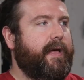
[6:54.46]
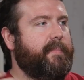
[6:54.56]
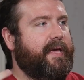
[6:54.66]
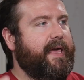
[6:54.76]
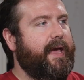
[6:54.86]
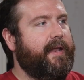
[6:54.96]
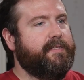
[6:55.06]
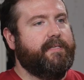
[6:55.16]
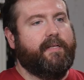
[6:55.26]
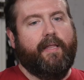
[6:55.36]
and
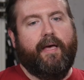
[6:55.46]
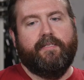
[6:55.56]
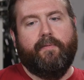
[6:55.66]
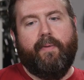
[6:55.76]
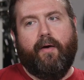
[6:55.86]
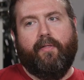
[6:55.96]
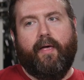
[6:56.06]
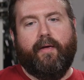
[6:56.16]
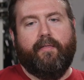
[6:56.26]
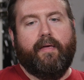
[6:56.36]
mechanics, and less about
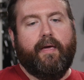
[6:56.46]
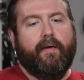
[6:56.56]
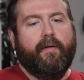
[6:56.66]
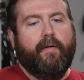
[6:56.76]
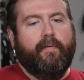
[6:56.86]
like the